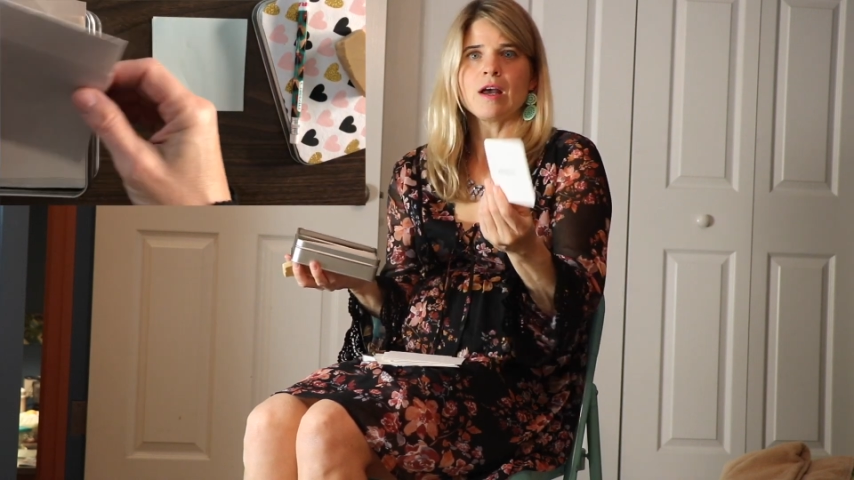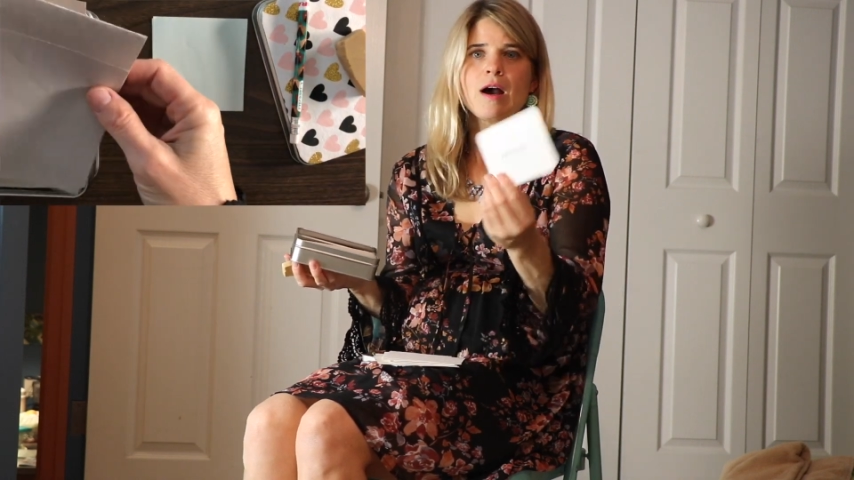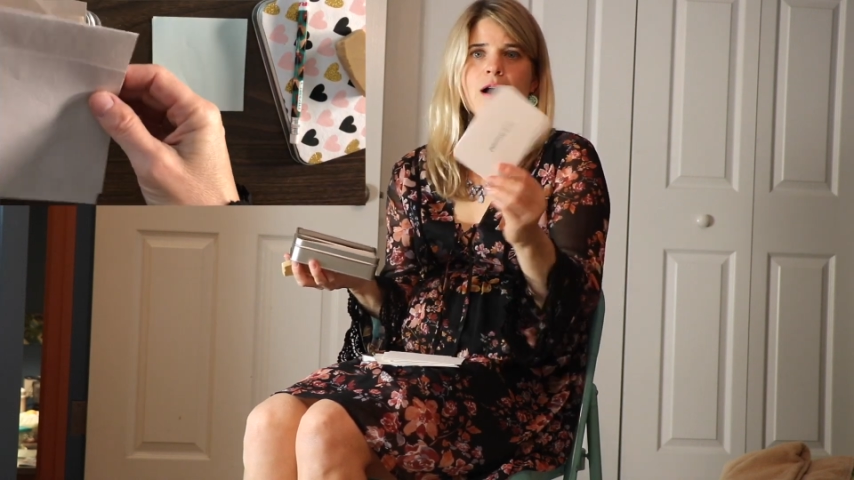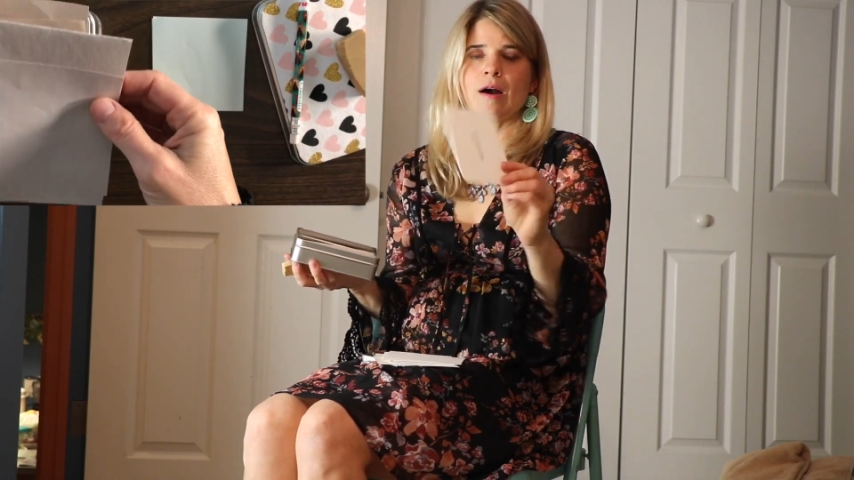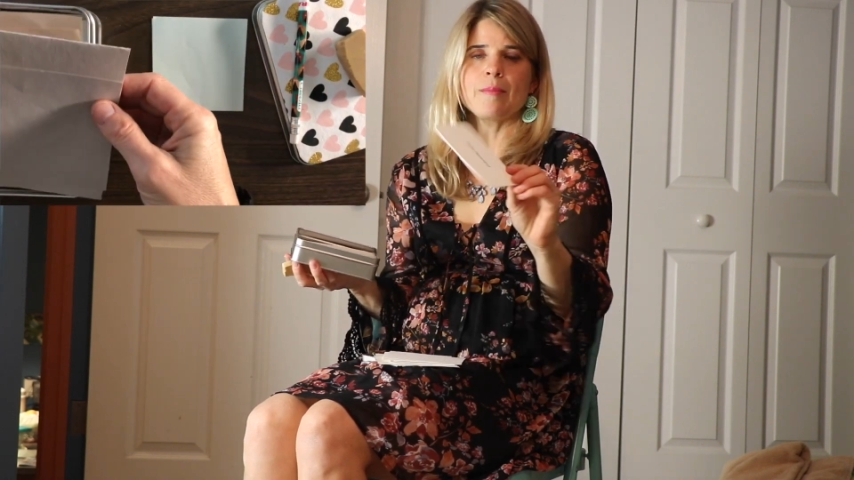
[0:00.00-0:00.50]

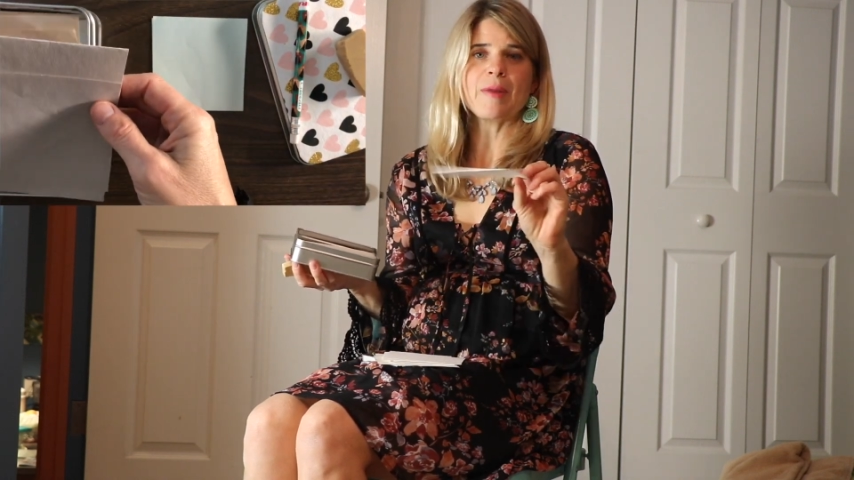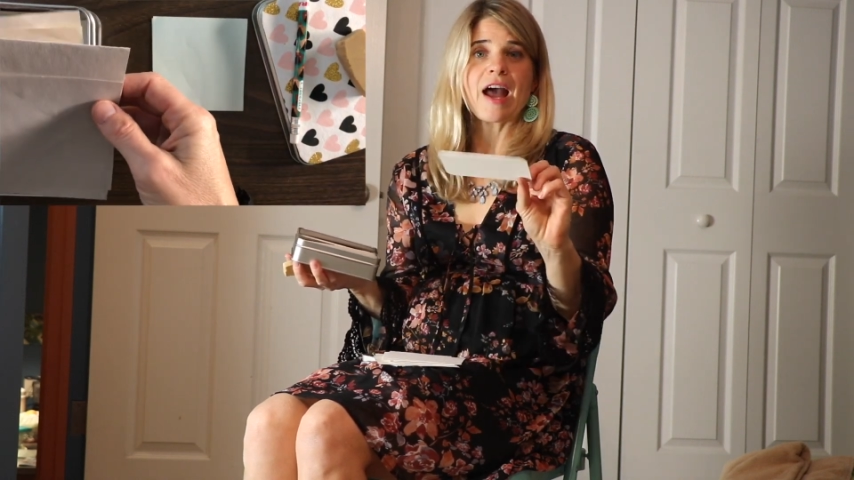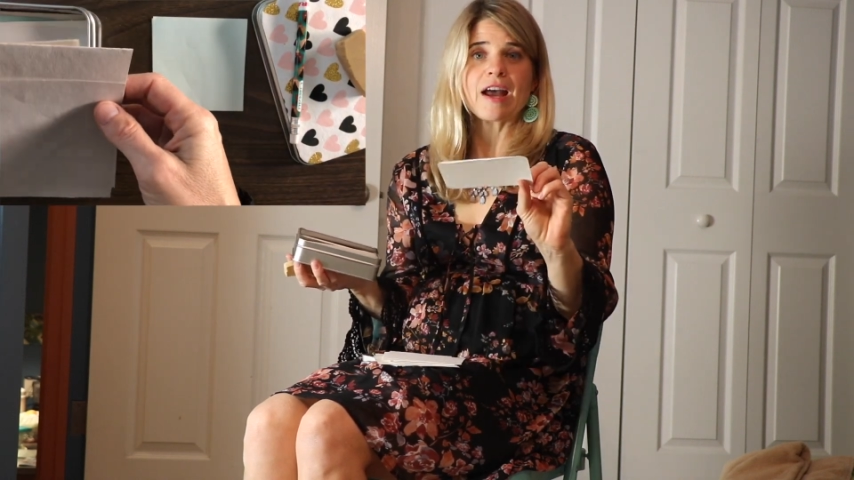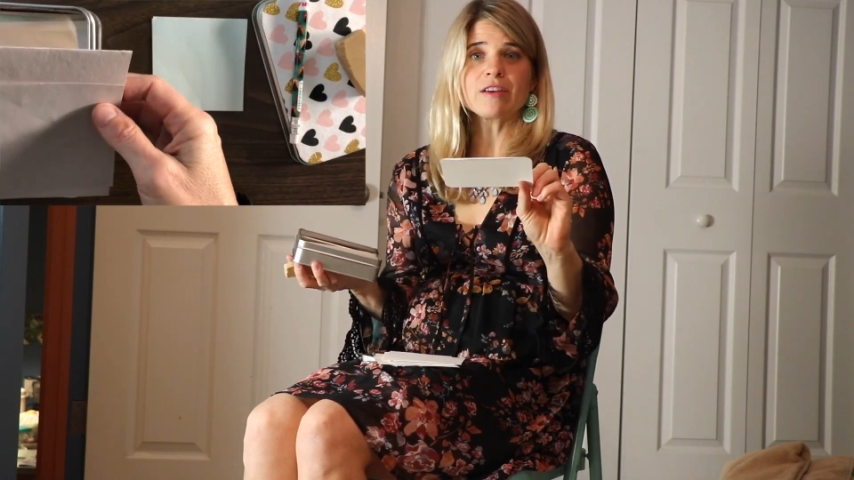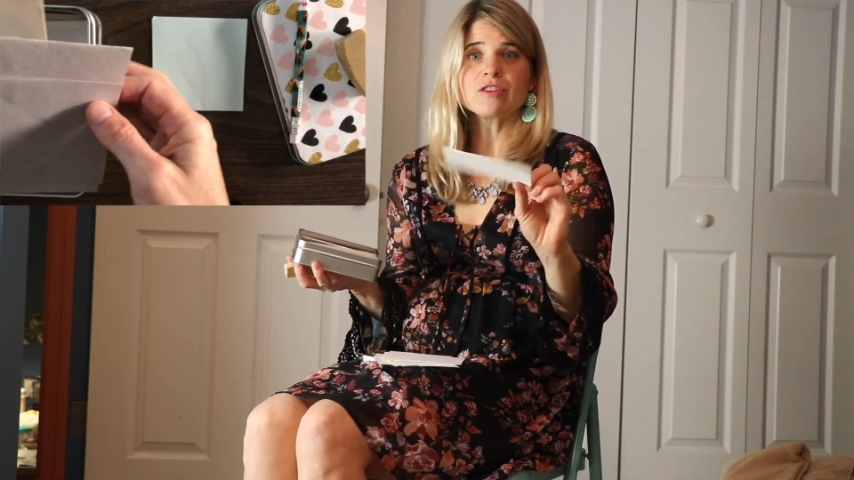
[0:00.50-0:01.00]

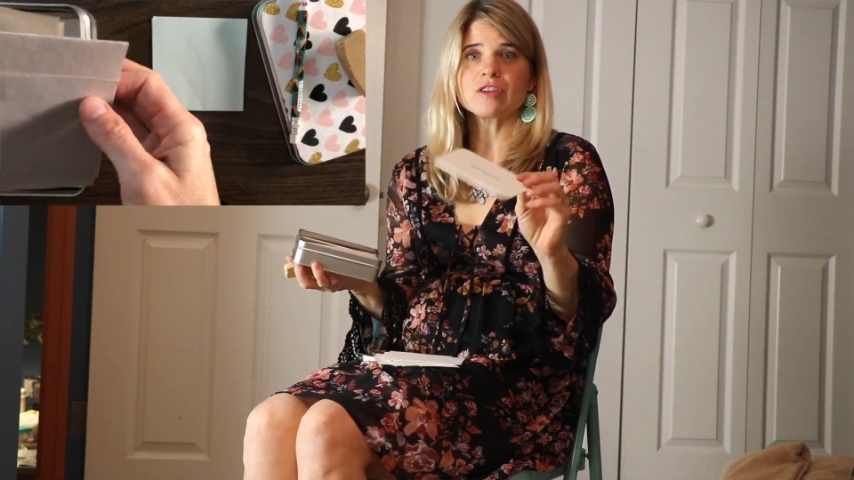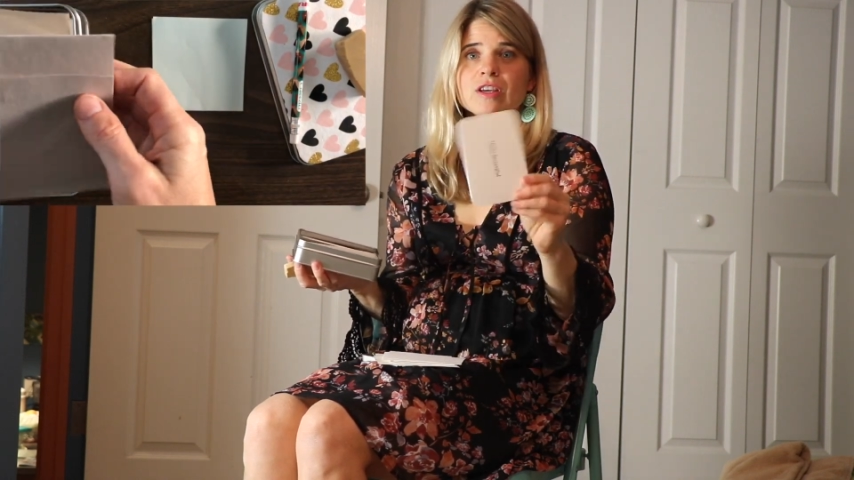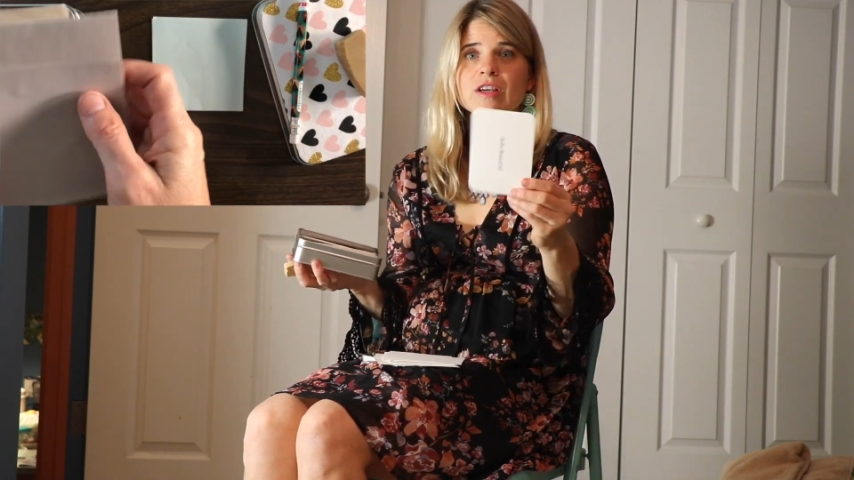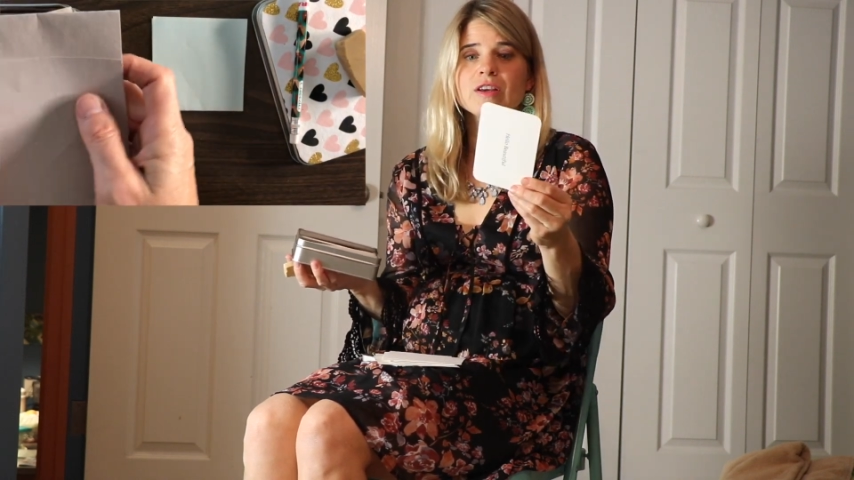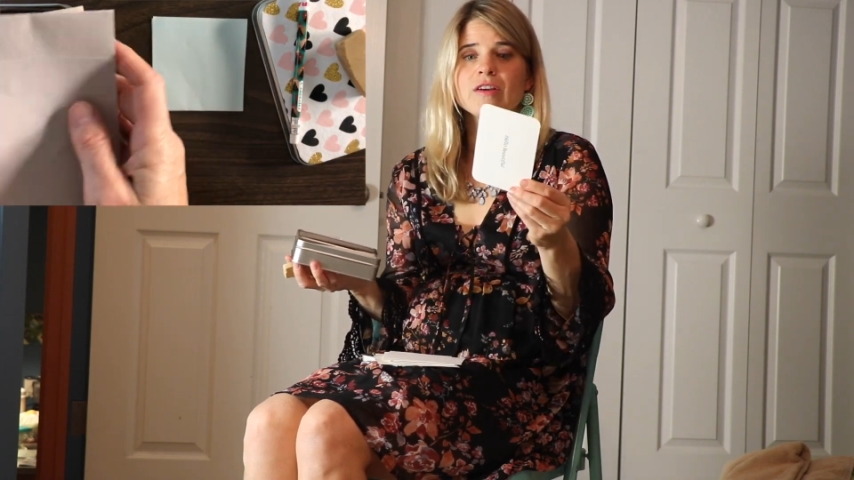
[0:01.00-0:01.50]

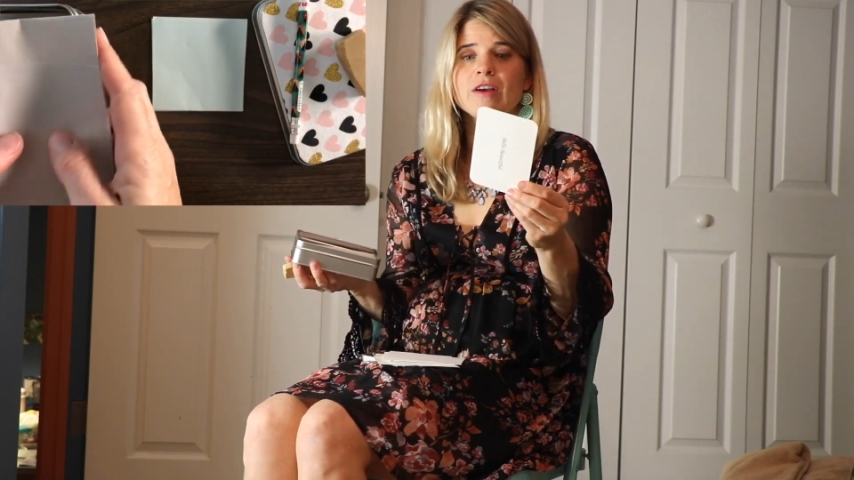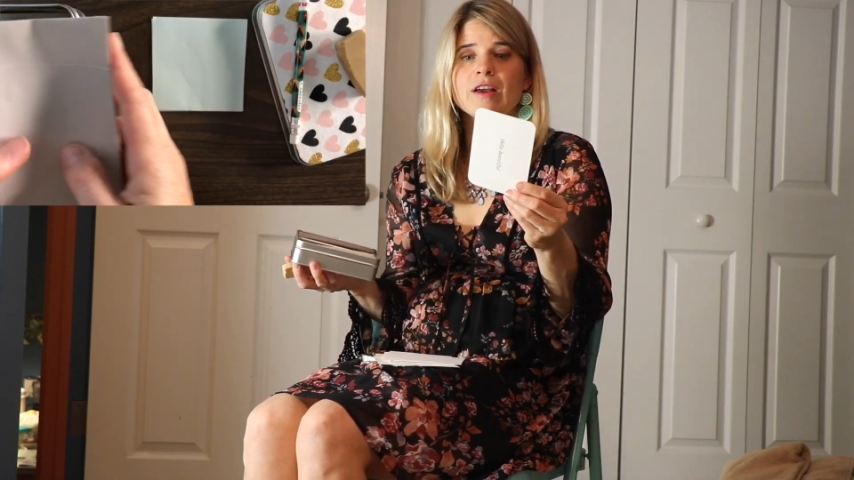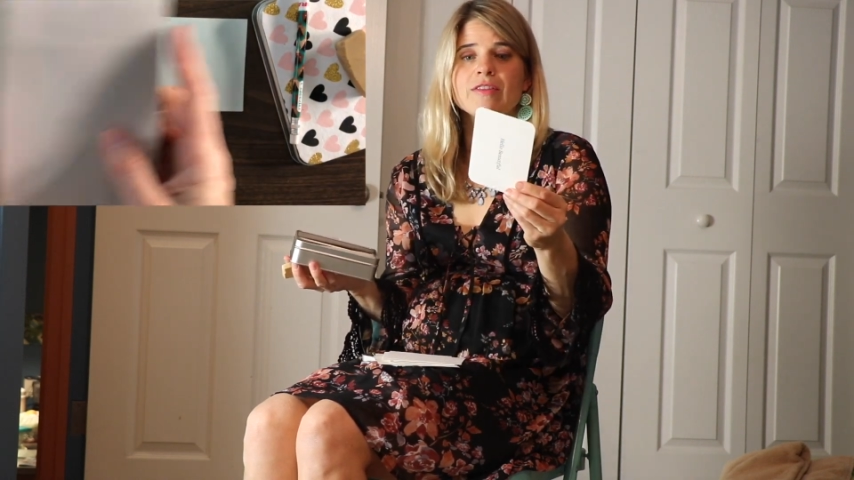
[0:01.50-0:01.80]
packaging